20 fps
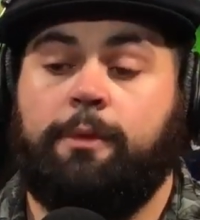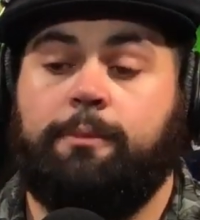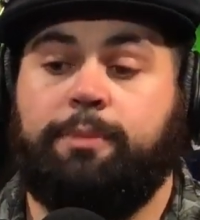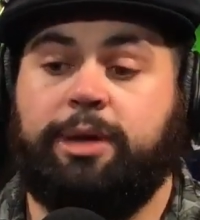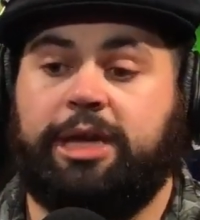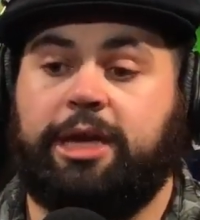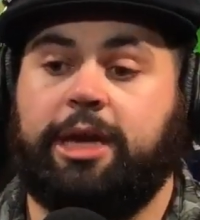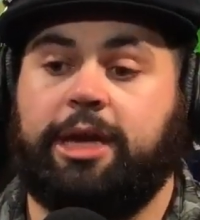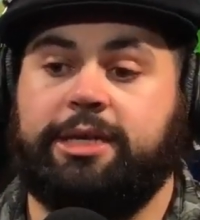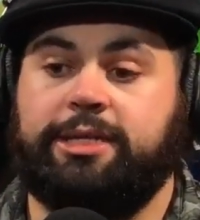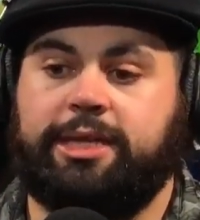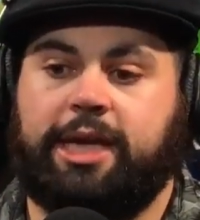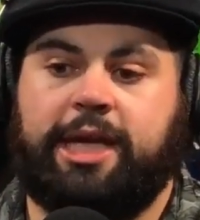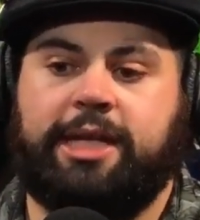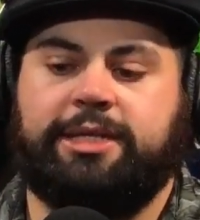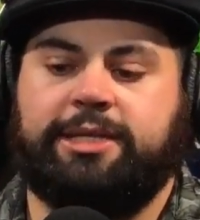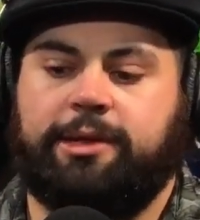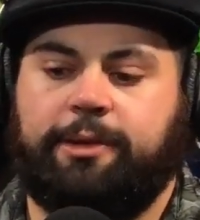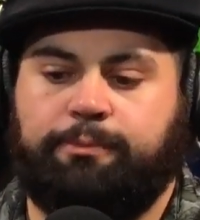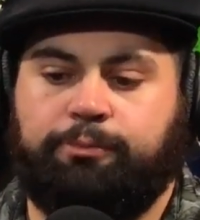because
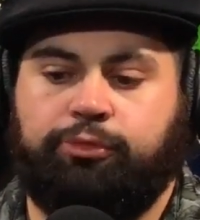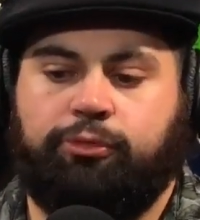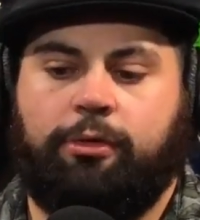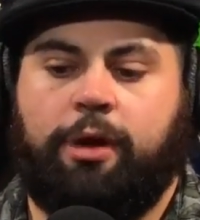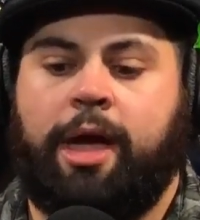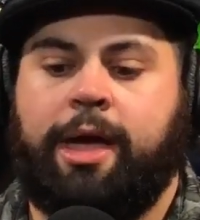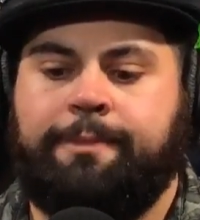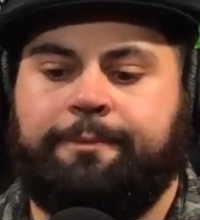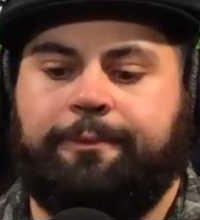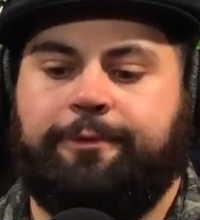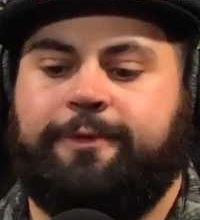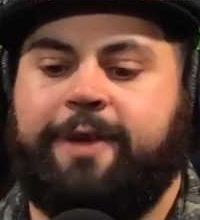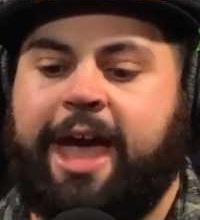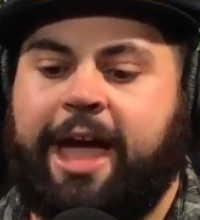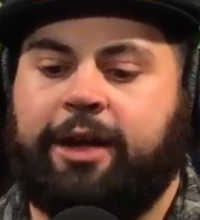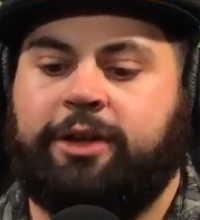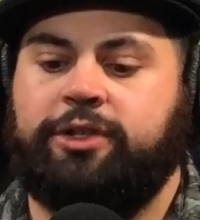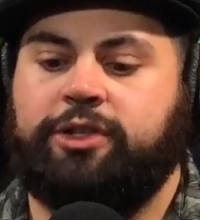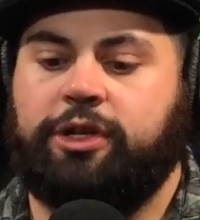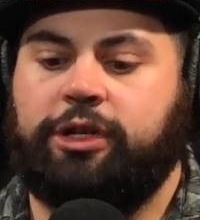it's a prime
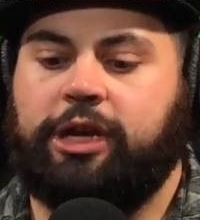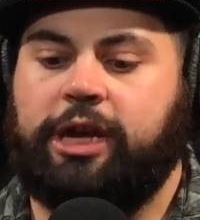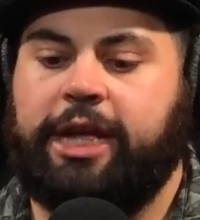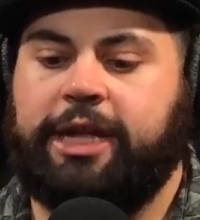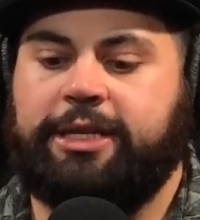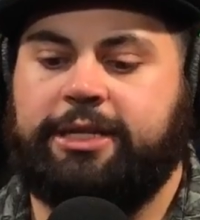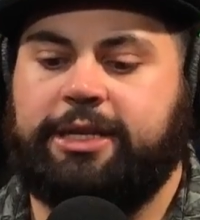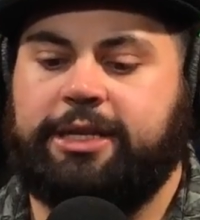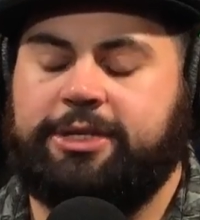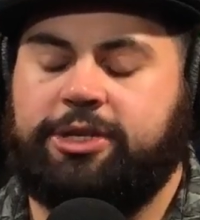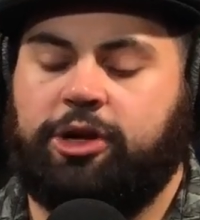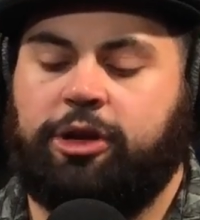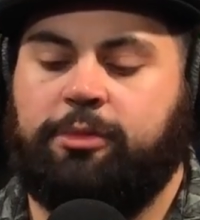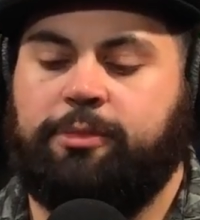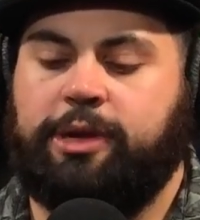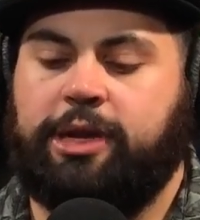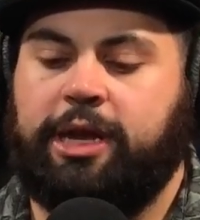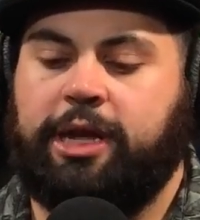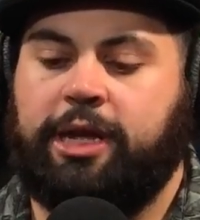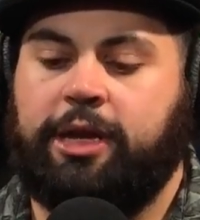factor in
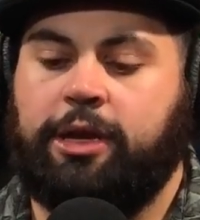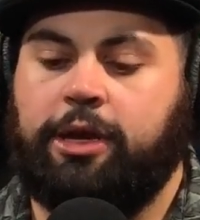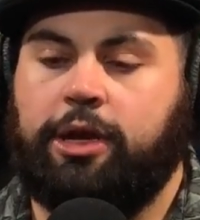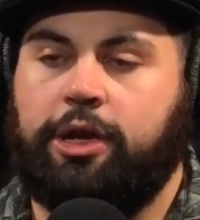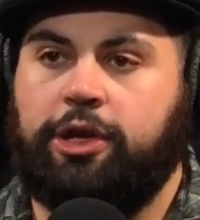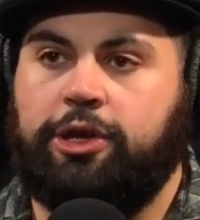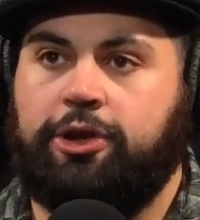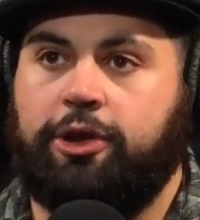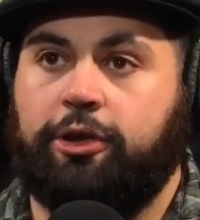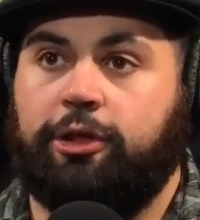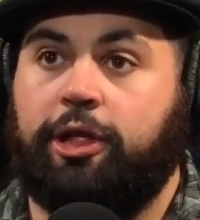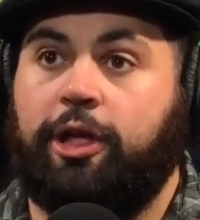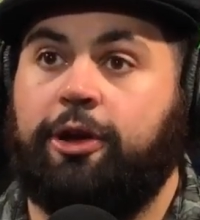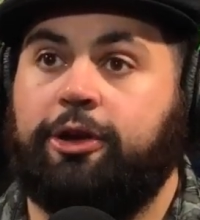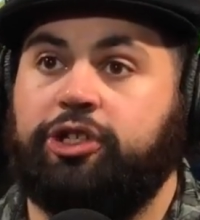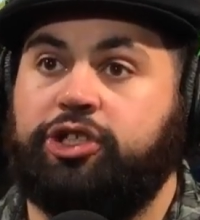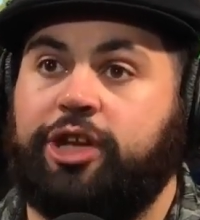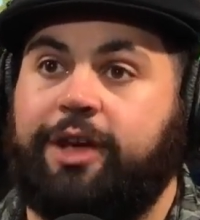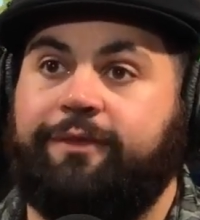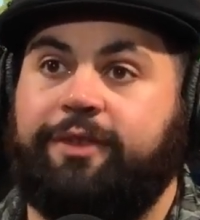determining your
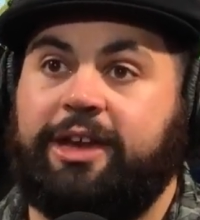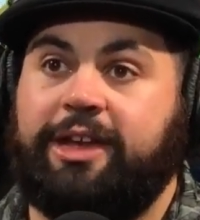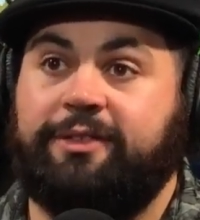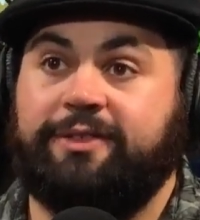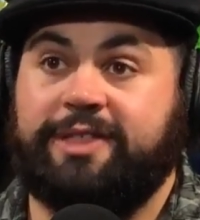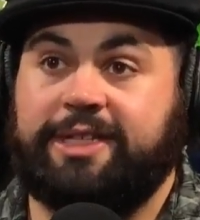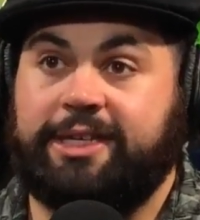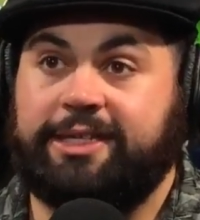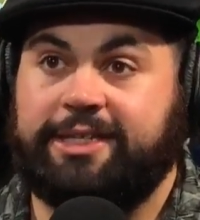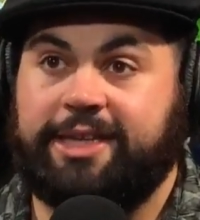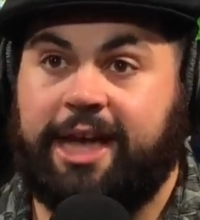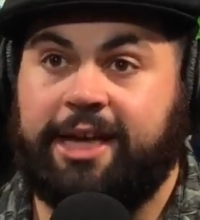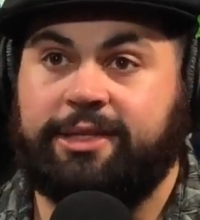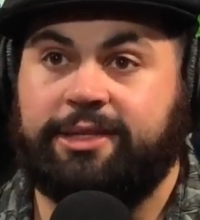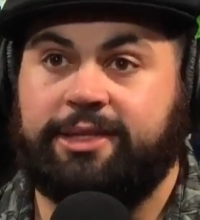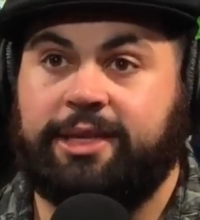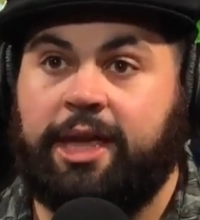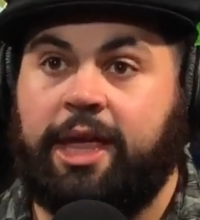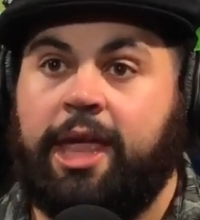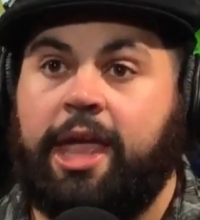longevity of
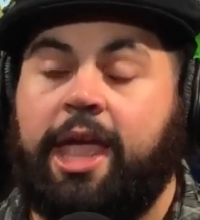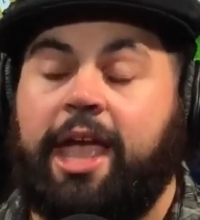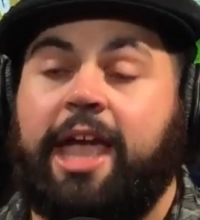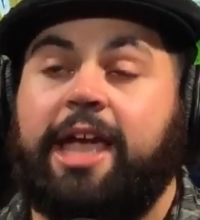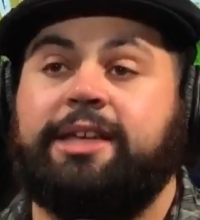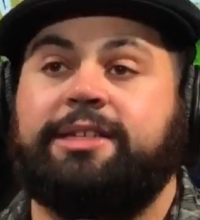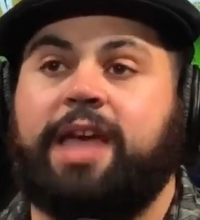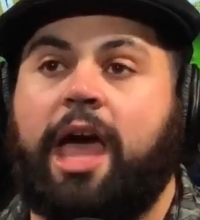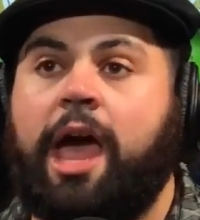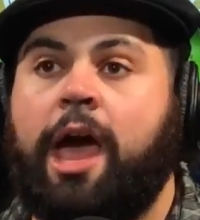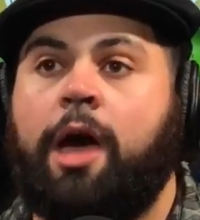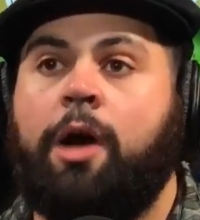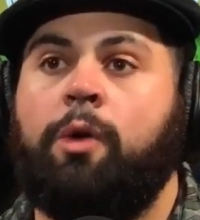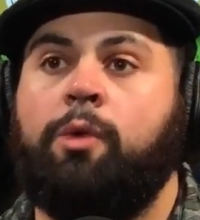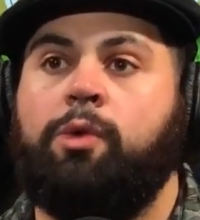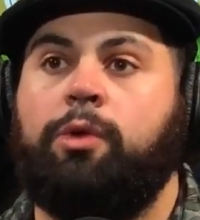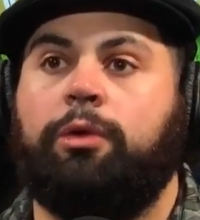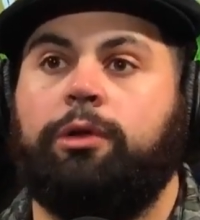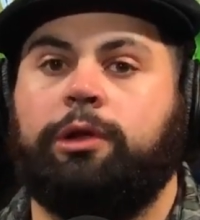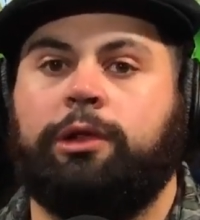success, is
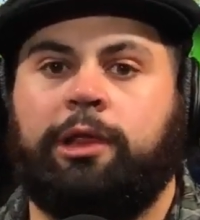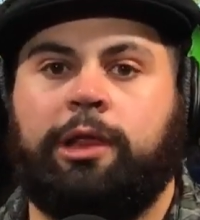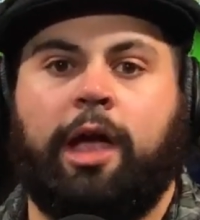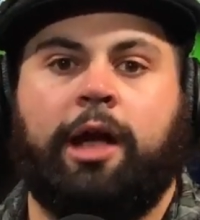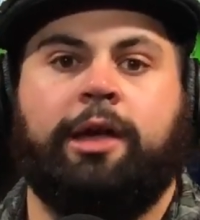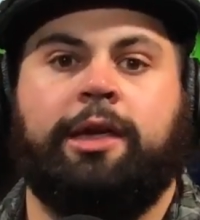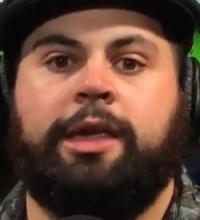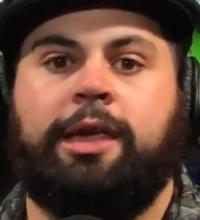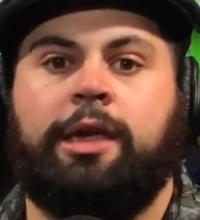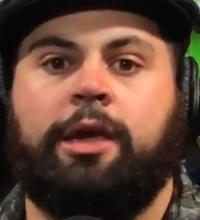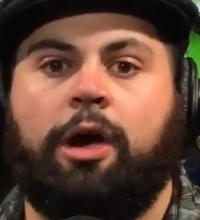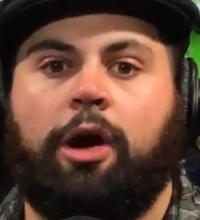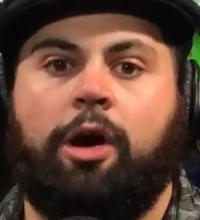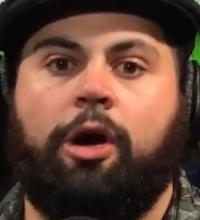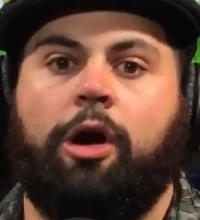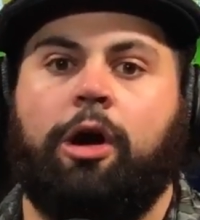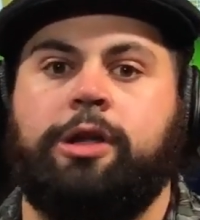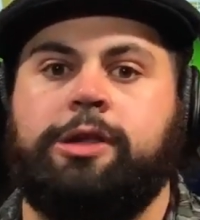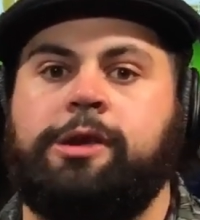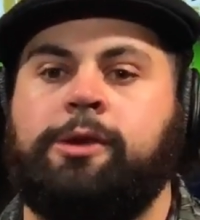how lucky
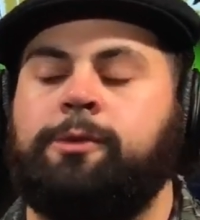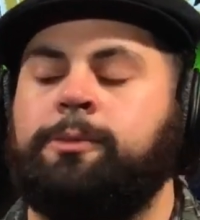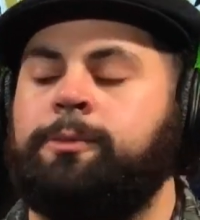are you?